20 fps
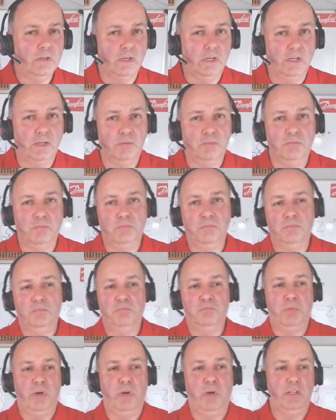
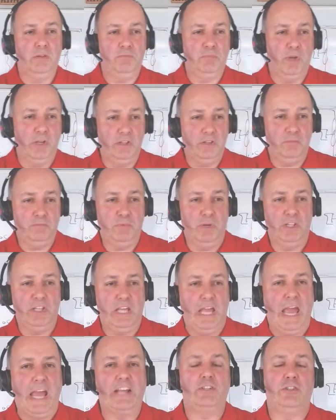By
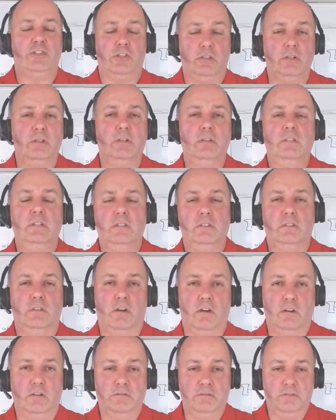the action
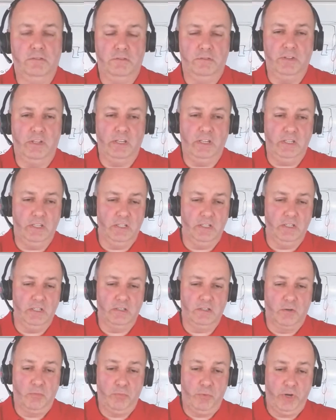of
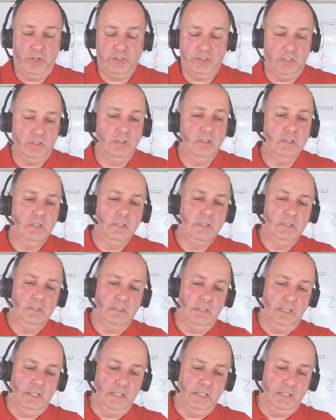the compressor
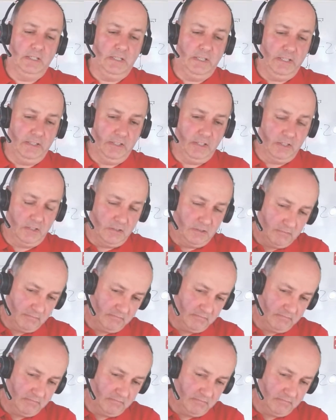and the